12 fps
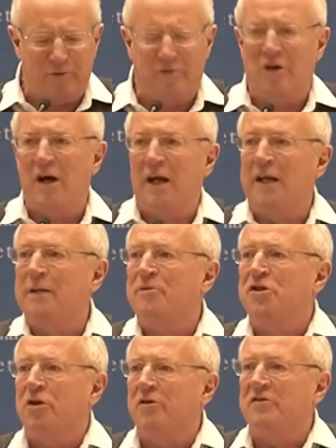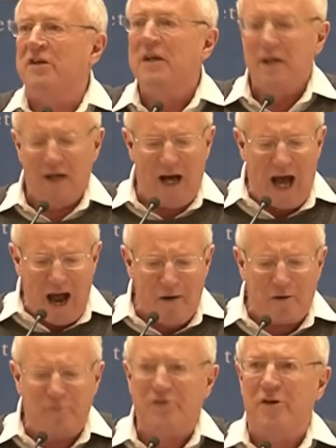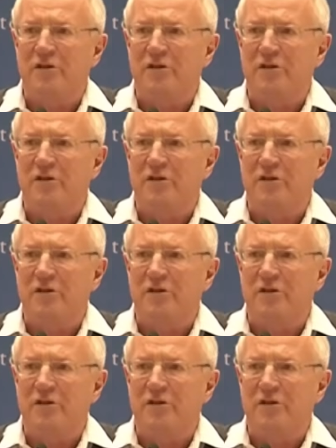who are dying in the majority are Arabs,